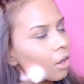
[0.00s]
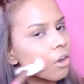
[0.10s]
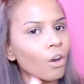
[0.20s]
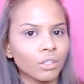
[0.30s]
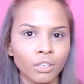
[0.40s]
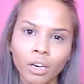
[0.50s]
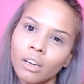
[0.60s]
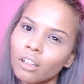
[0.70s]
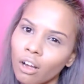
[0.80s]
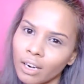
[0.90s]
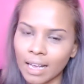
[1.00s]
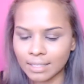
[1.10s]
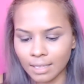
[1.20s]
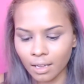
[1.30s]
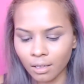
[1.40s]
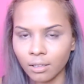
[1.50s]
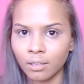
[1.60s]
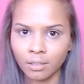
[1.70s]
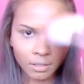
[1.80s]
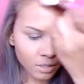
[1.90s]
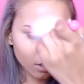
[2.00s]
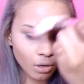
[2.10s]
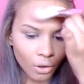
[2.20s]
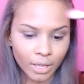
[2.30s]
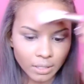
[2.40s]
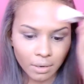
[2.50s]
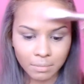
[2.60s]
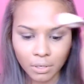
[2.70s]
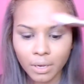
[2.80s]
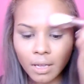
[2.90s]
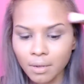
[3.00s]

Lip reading: contour a lot nicer. So that's what I'm doing.